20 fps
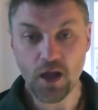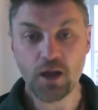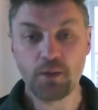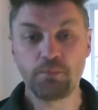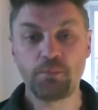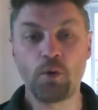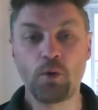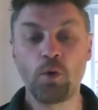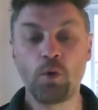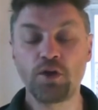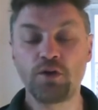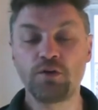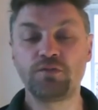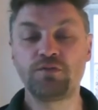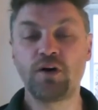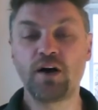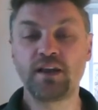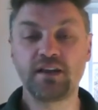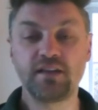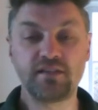But what you'll
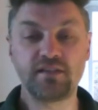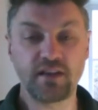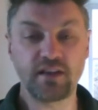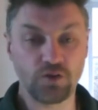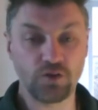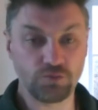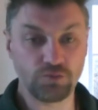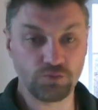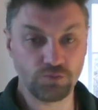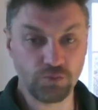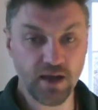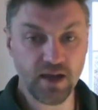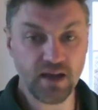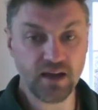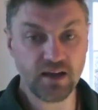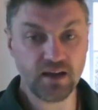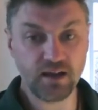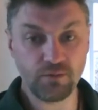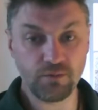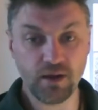find is it goes
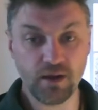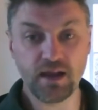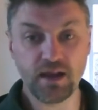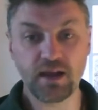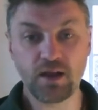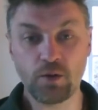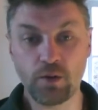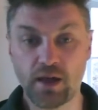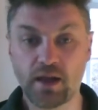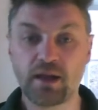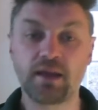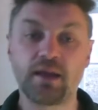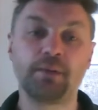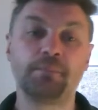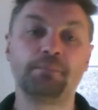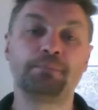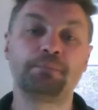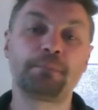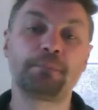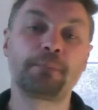really, really quickly.
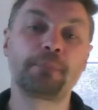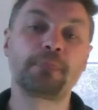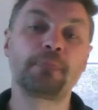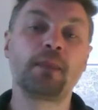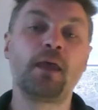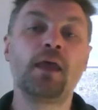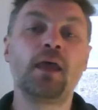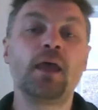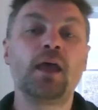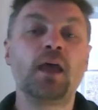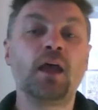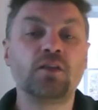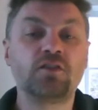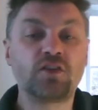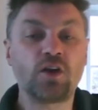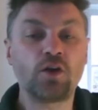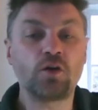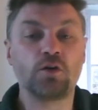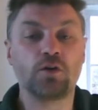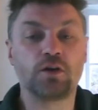
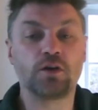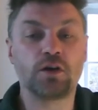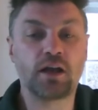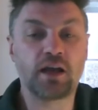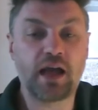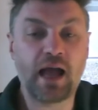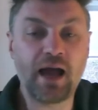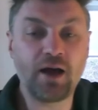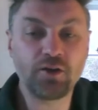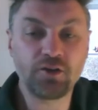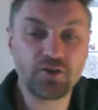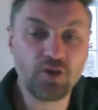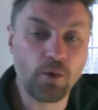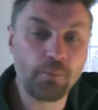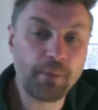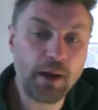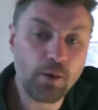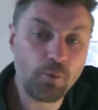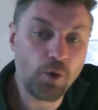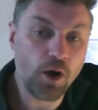So how does
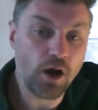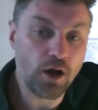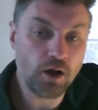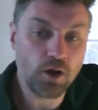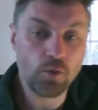combat work?